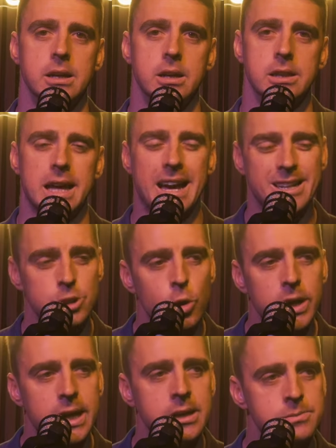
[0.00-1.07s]
That
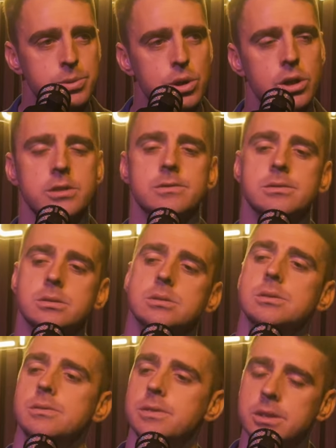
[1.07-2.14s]
annoying prod of,
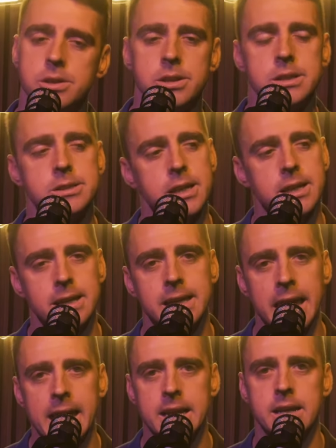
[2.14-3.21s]
for goodness sake,
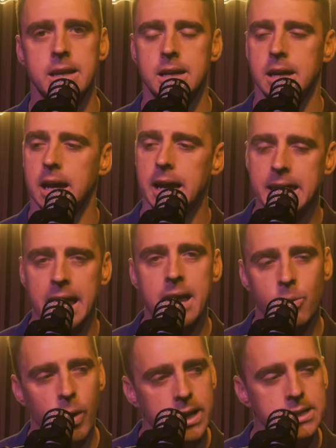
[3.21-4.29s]
again.
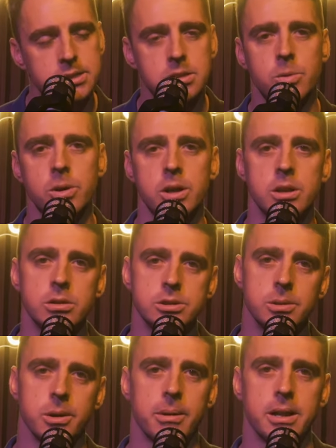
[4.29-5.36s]
Again, when is someone going to do
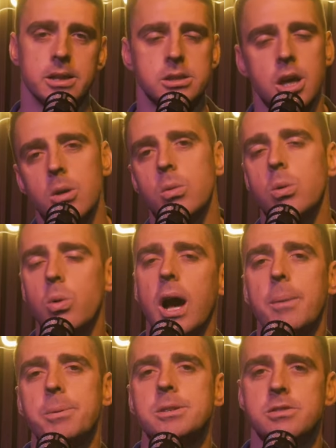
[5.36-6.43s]
something about this? Well, what
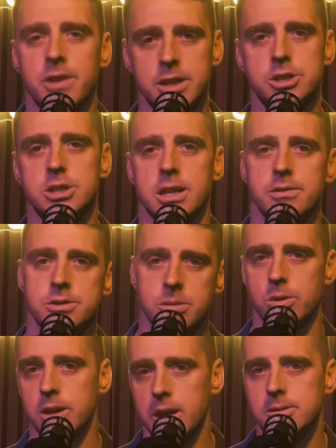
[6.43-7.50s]
happens eventually if
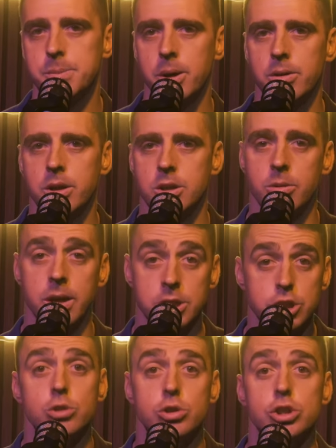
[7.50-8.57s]
someone keeps poking you
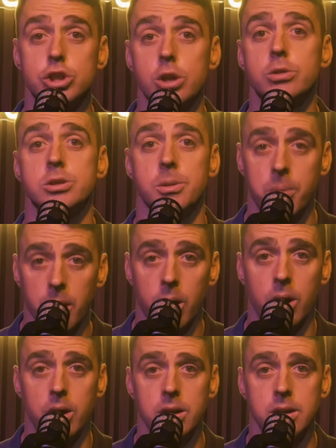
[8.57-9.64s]
is you just lose the plot.